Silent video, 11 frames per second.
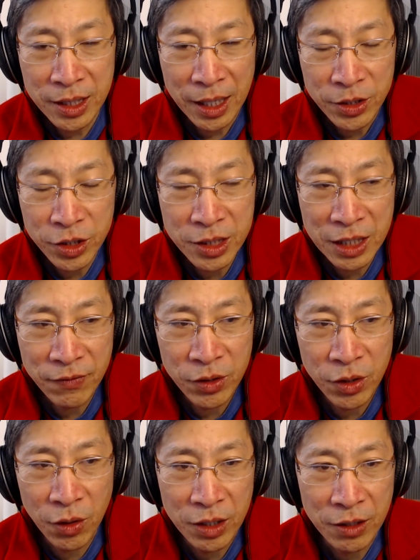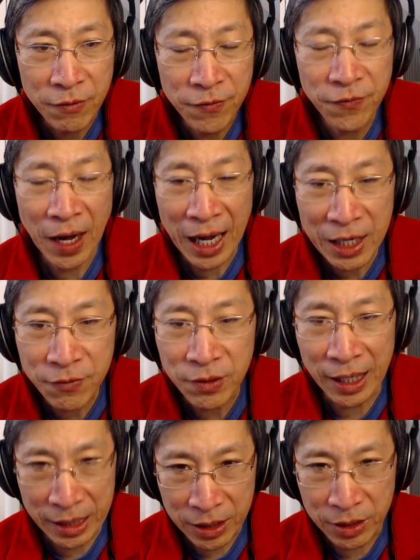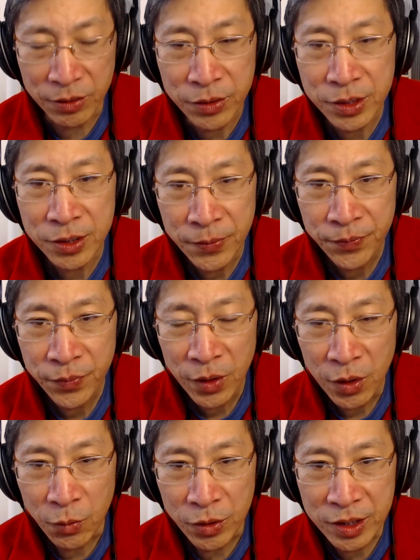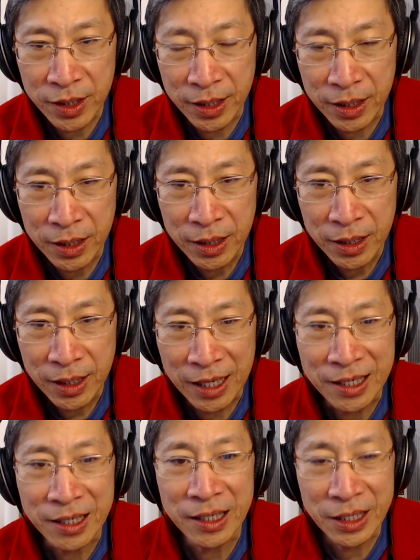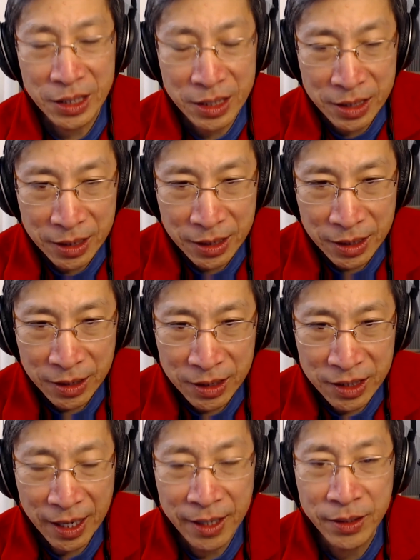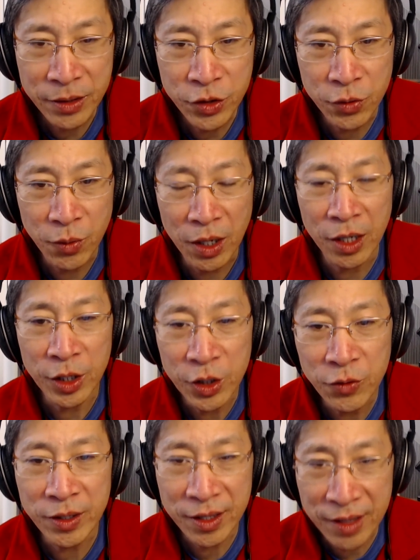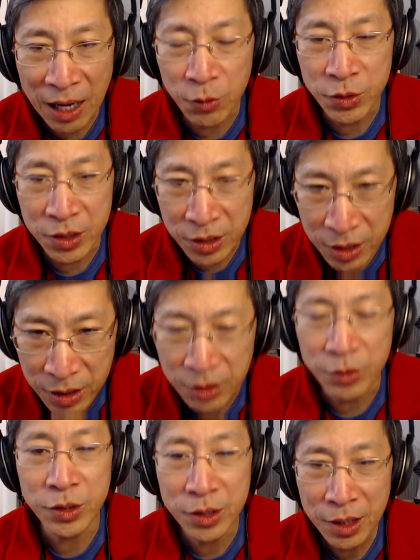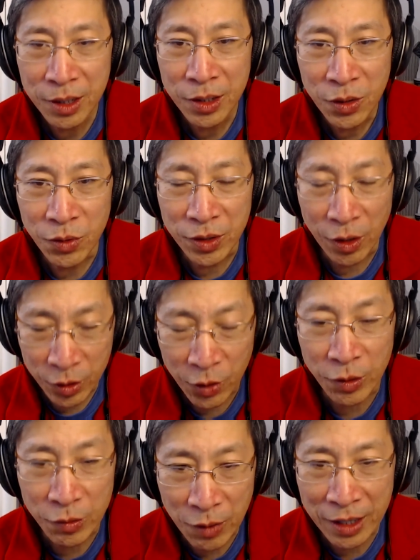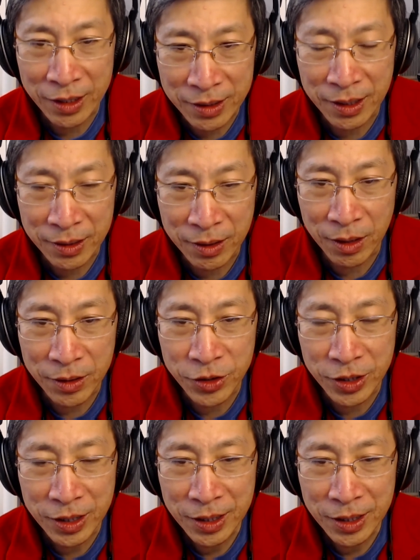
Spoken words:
Just even going 5 light years would take at least 10 to 100,000 years with our current rocket technology.